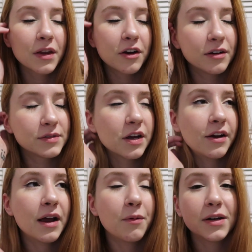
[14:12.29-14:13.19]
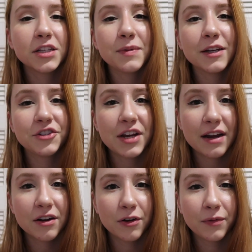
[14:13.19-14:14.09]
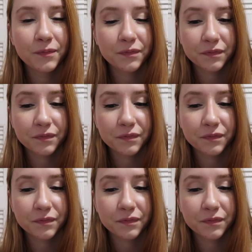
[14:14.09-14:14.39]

or sorry, I wanted to be a channel